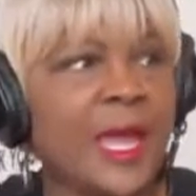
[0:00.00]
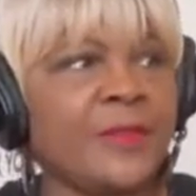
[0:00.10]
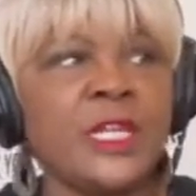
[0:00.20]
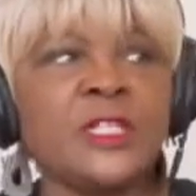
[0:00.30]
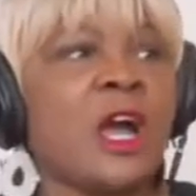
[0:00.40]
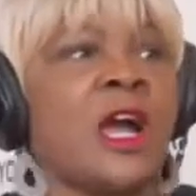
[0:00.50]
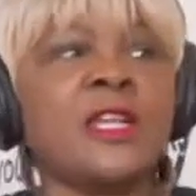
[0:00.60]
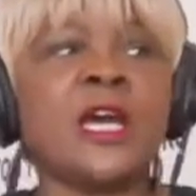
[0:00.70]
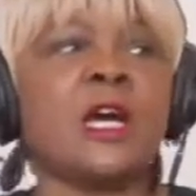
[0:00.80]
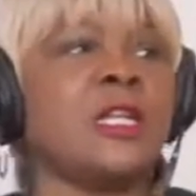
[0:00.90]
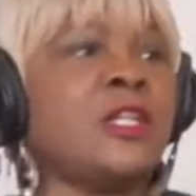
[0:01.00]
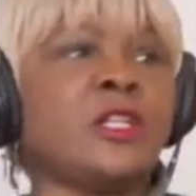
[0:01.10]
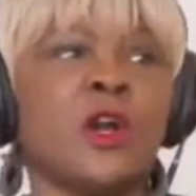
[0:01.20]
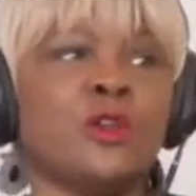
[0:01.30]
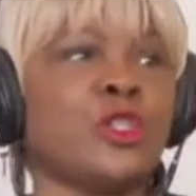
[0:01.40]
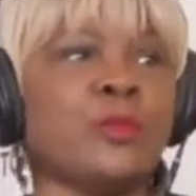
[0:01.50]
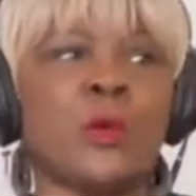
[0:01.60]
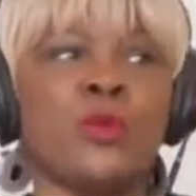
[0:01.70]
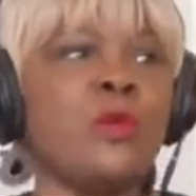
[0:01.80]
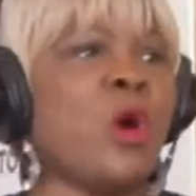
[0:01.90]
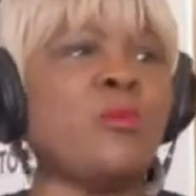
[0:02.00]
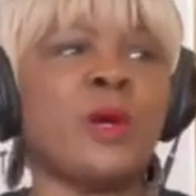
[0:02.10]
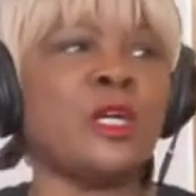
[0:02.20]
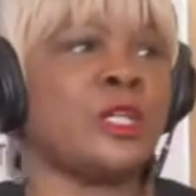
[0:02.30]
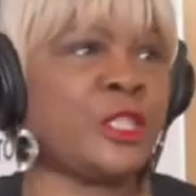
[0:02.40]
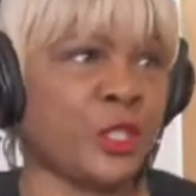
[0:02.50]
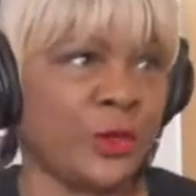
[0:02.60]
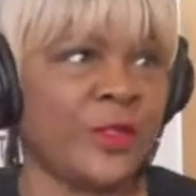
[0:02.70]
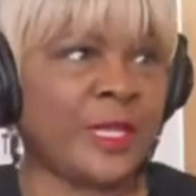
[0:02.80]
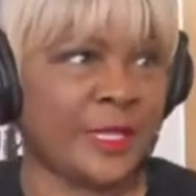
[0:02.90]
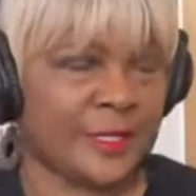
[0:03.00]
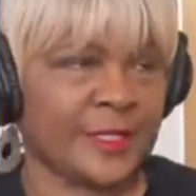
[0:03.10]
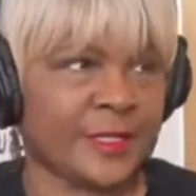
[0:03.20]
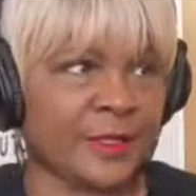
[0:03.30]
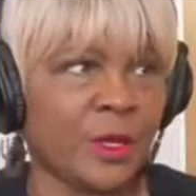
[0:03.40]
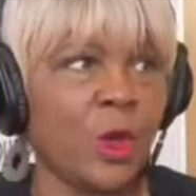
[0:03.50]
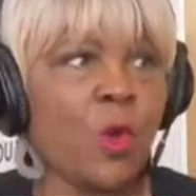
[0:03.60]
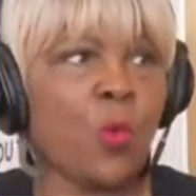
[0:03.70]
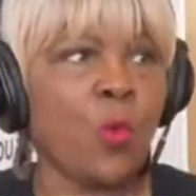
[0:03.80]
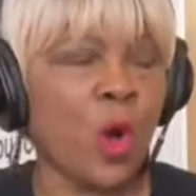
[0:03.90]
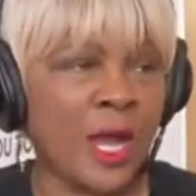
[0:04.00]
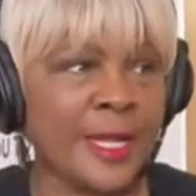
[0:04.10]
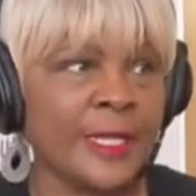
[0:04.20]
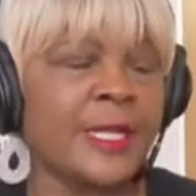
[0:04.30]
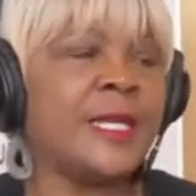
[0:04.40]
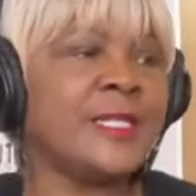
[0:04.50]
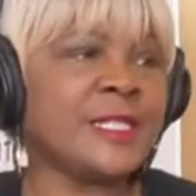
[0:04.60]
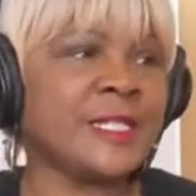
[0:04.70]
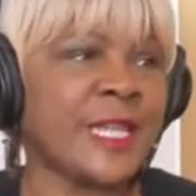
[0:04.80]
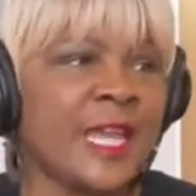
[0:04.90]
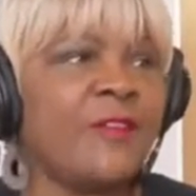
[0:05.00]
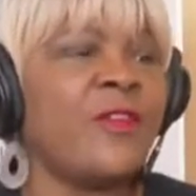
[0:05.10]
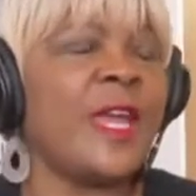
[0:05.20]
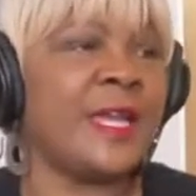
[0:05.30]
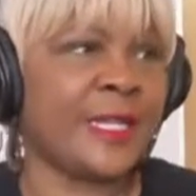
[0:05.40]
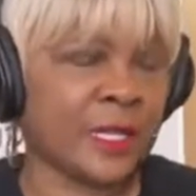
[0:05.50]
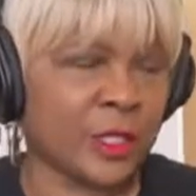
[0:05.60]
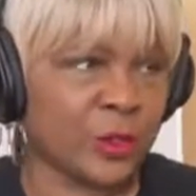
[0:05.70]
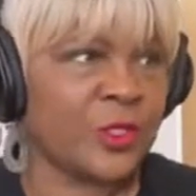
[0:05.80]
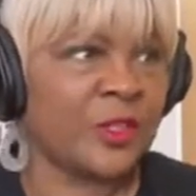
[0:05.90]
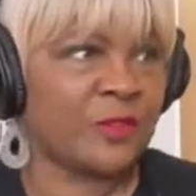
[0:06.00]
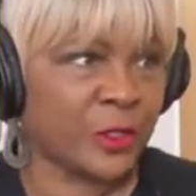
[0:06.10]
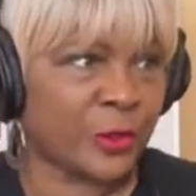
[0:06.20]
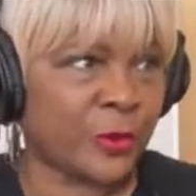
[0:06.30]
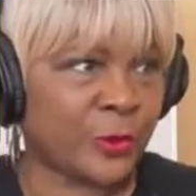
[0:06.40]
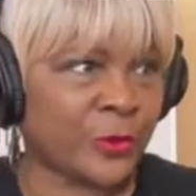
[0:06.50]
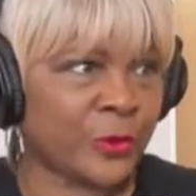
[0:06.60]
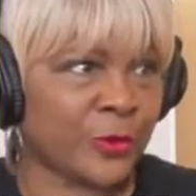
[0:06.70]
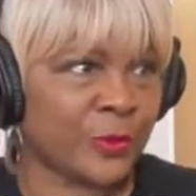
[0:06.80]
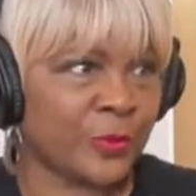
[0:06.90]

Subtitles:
and these are non-negotiable. We won't budge on these. One, safe and inclusive schools.